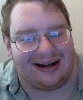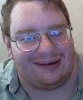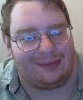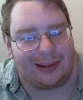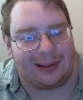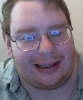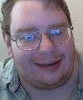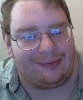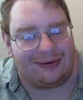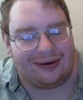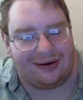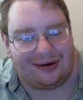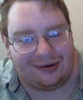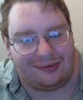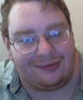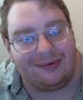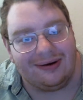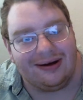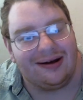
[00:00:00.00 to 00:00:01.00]
I was able to
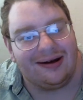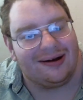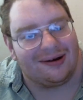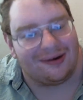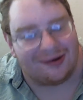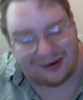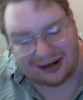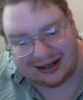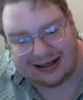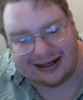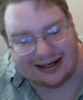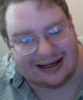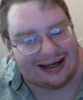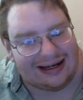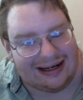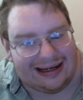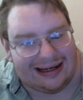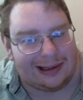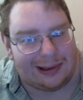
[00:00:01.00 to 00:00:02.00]
do. Granted, I
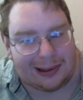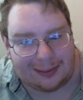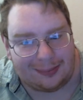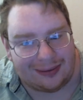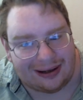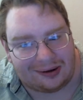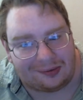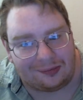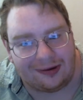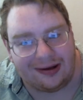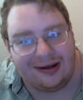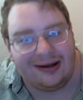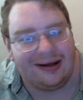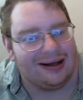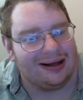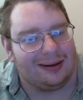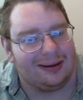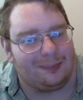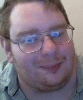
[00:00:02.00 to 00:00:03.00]
needed some help,
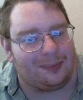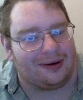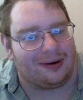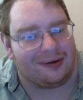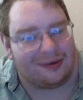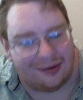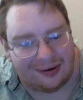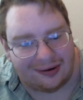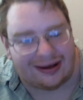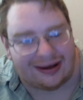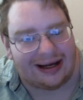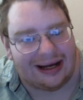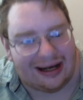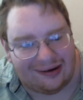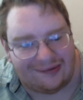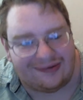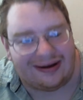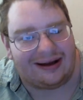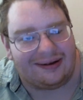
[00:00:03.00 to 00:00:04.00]
but look
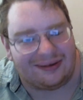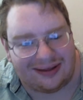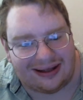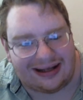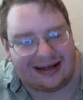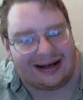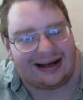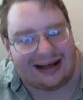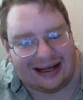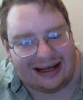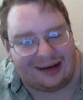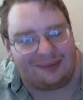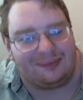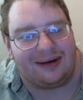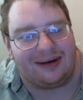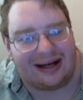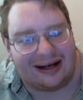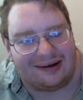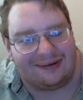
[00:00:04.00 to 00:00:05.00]
how healthy I
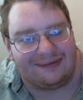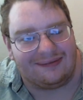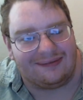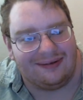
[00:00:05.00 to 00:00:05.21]
am now.